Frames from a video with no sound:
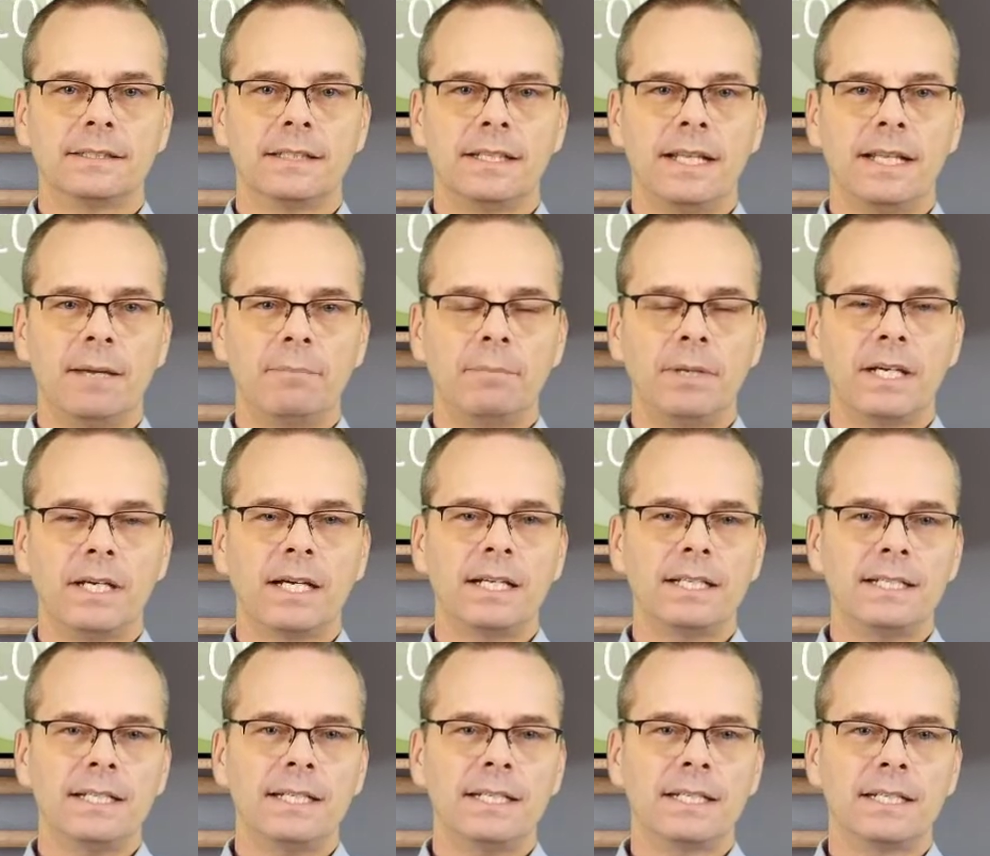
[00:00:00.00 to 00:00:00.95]
And that big
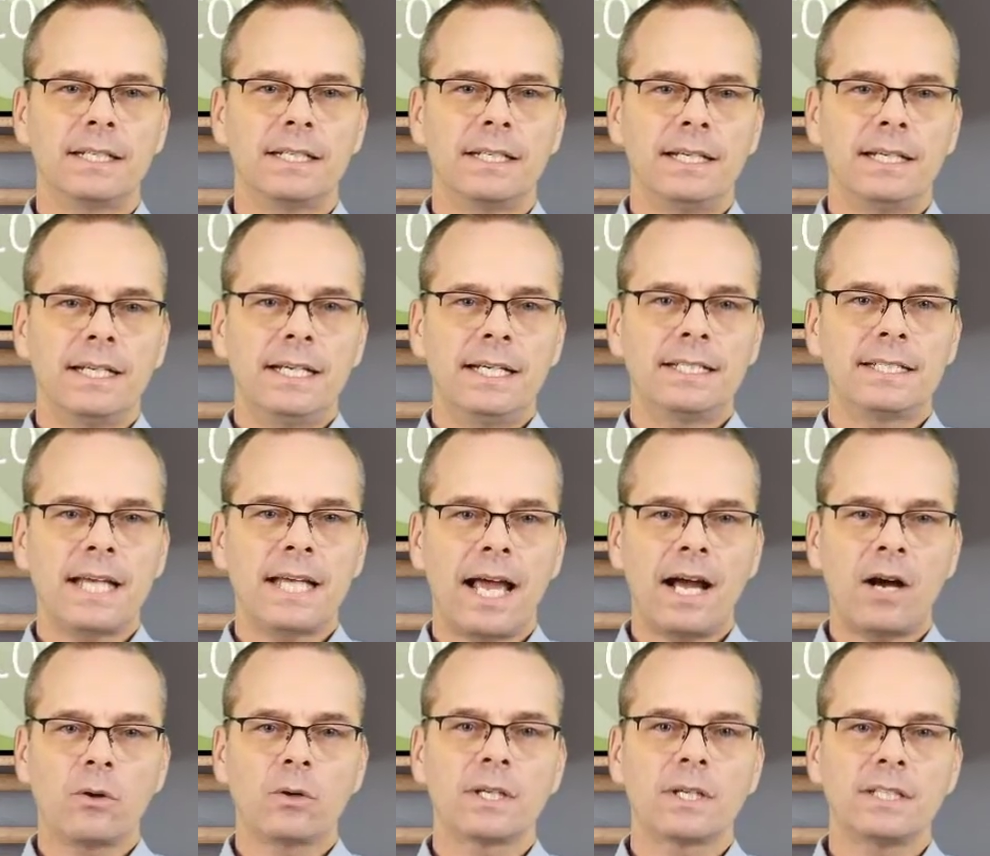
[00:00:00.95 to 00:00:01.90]
idea is
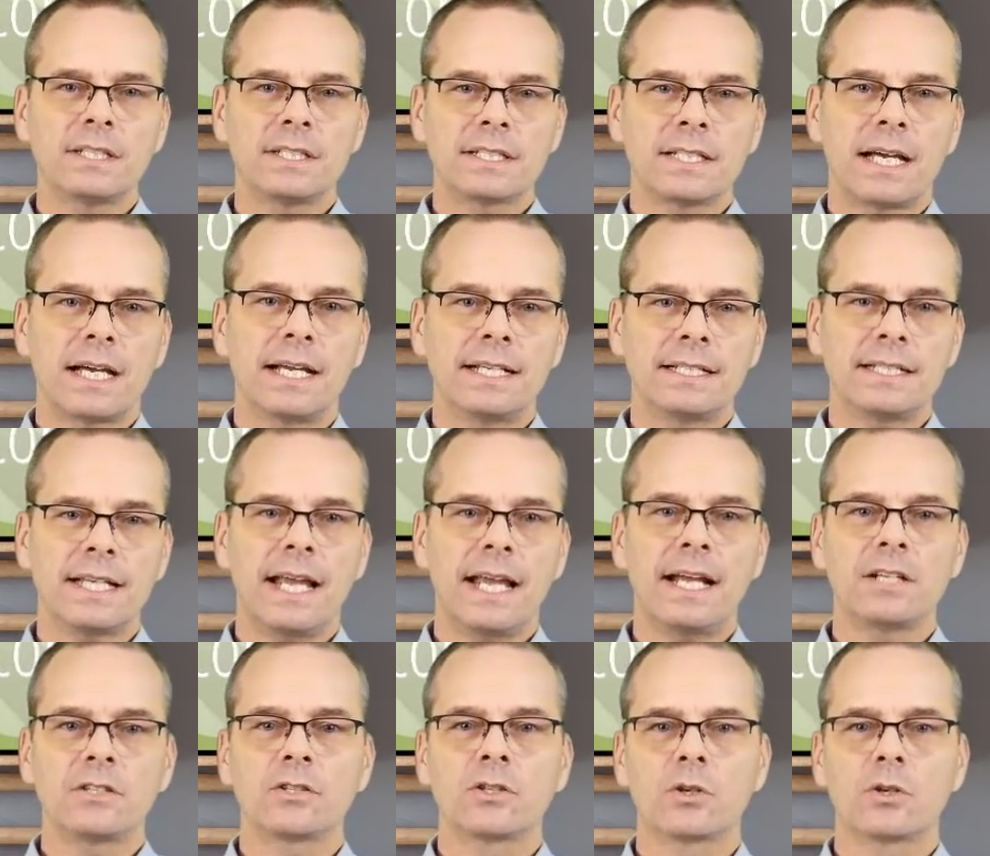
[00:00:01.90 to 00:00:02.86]
how can science
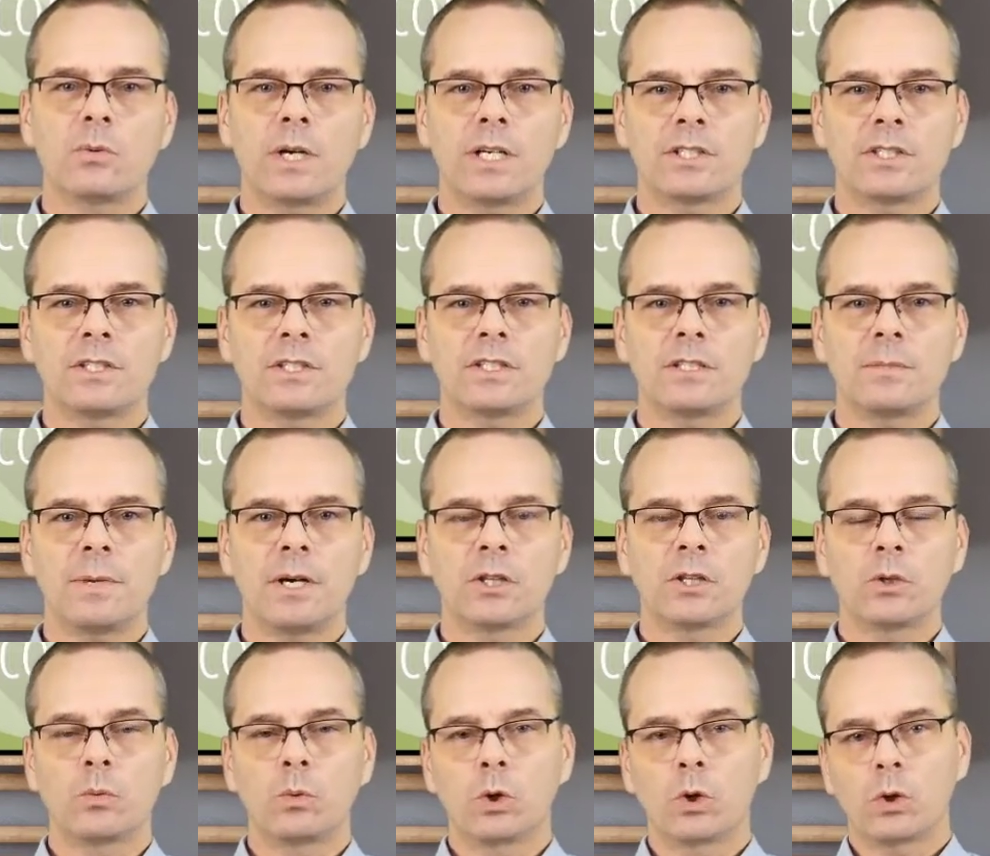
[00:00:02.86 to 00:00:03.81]
answer questions
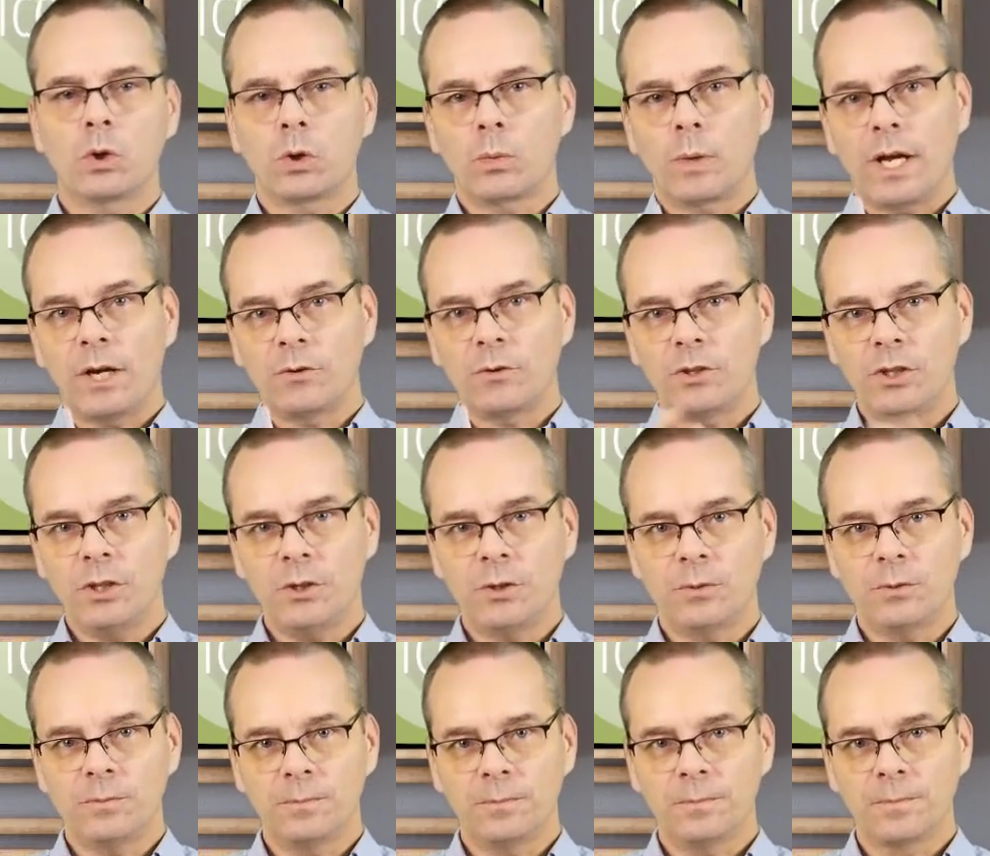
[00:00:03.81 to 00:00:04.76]
about the world around
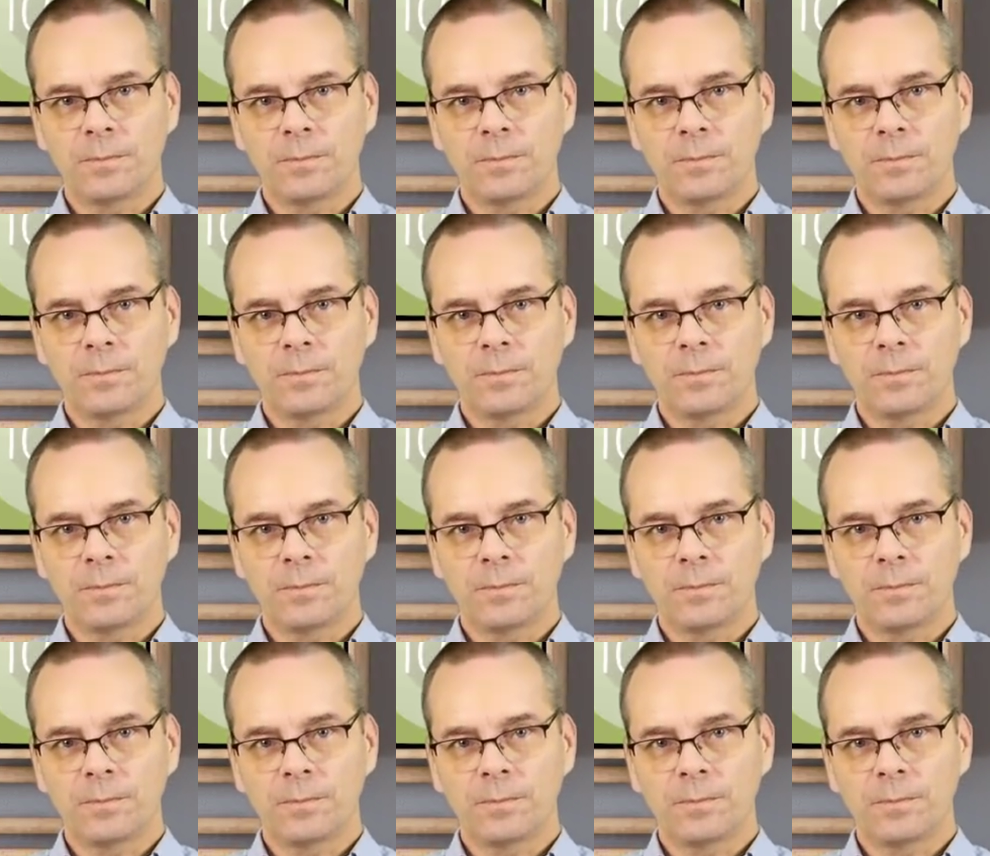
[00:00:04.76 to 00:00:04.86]
you?